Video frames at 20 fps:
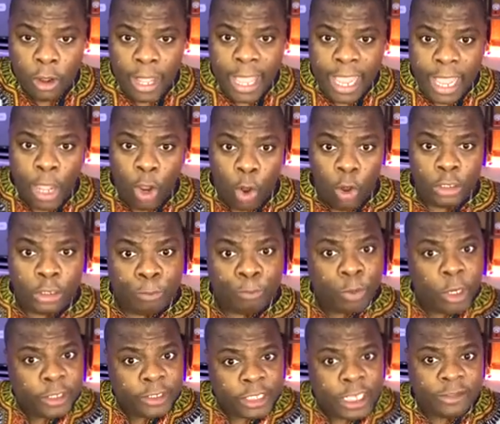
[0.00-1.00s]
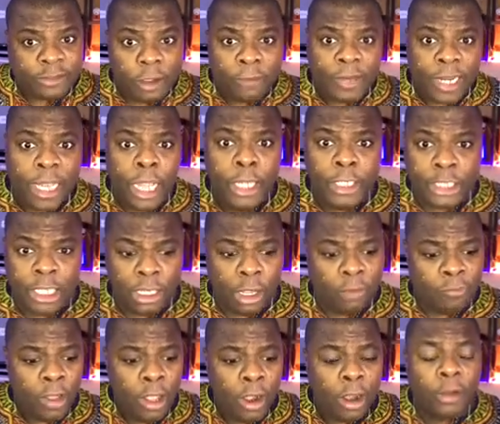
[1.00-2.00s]
On the process of
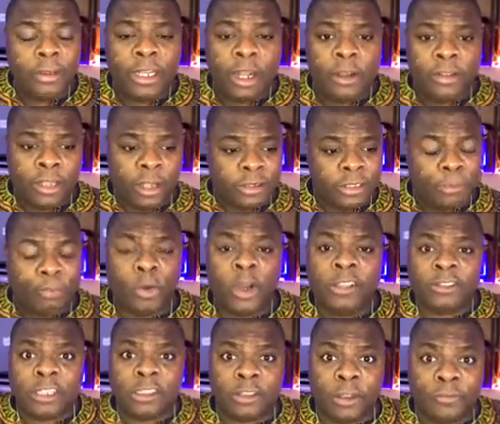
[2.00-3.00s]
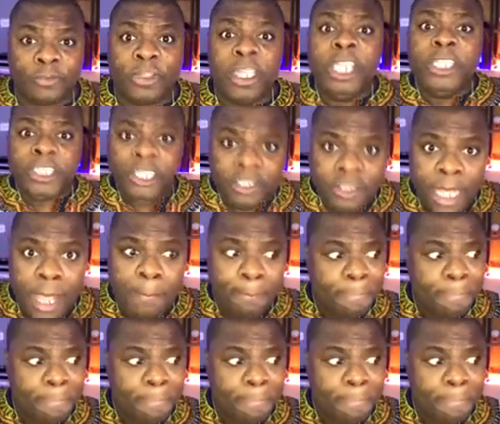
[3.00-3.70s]
on the process of teaching them,